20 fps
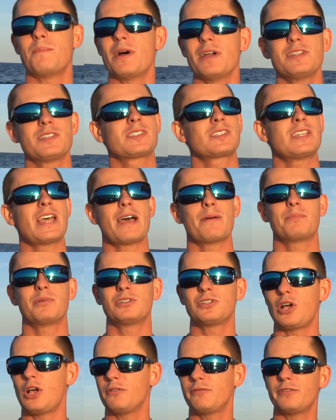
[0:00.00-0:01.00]
mutton
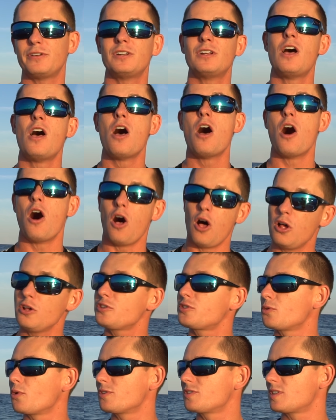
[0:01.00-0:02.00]
snapper, dolphin,
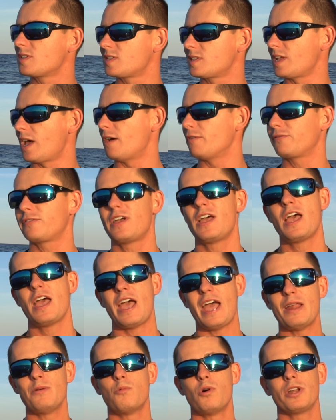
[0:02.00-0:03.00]
all sorts of stuff.
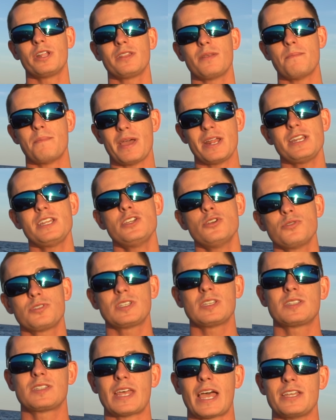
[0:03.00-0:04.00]
And one of the many
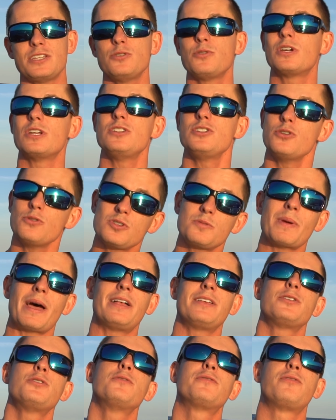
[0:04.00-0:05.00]
uses that you can use
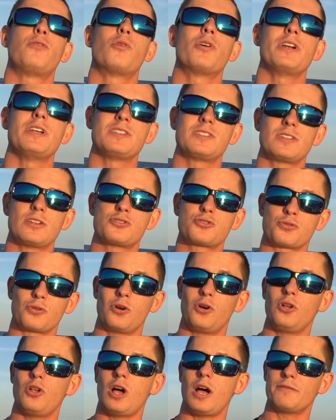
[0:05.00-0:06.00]
Ballyhoo for is to
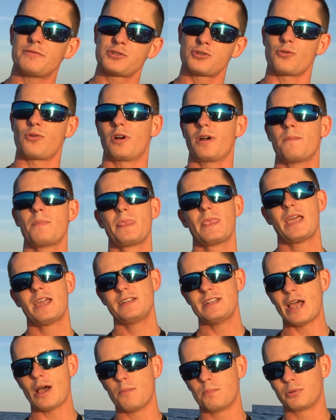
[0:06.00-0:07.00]
troll offshore.
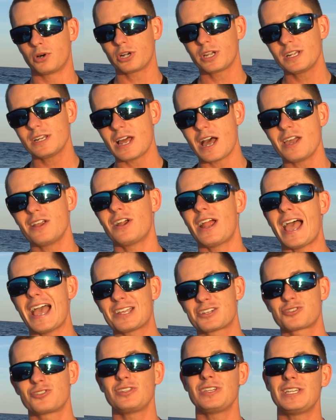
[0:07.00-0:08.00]
Now, Brooke and I are
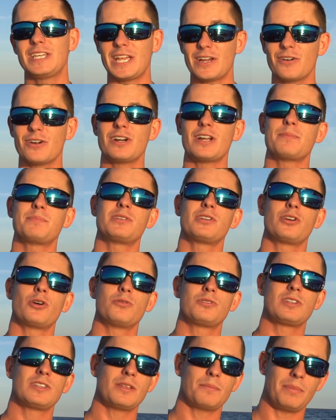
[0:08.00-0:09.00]
actually gearing up to
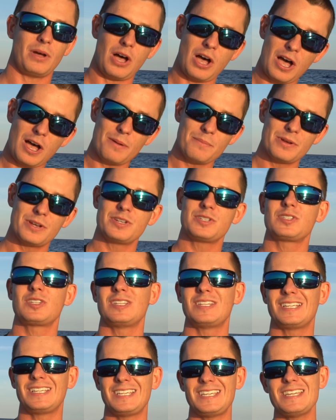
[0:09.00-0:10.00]
go to the Bahamas,
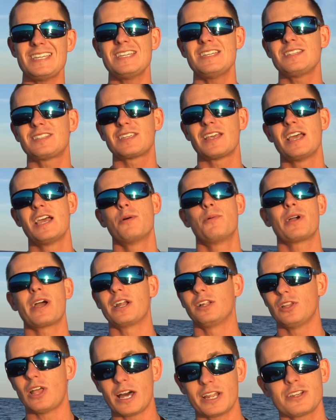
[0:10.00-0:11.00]
to the Keys. We
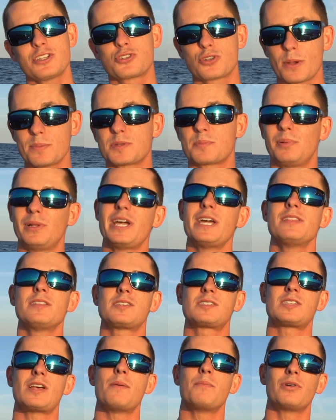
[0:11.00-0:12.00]
got a lot of trips planned
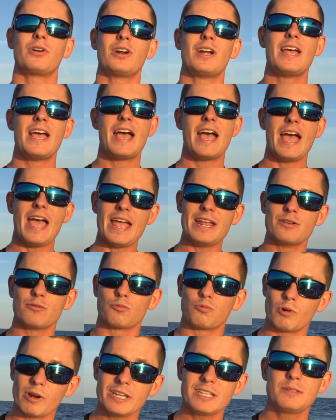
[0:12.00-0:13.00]
this summer
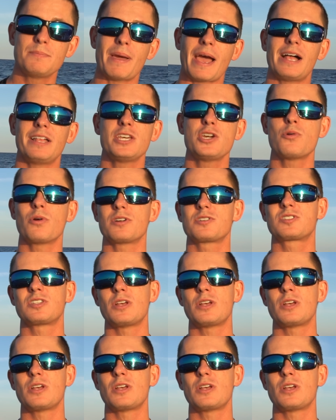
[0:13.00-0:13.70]
and rigged Ballyhoo are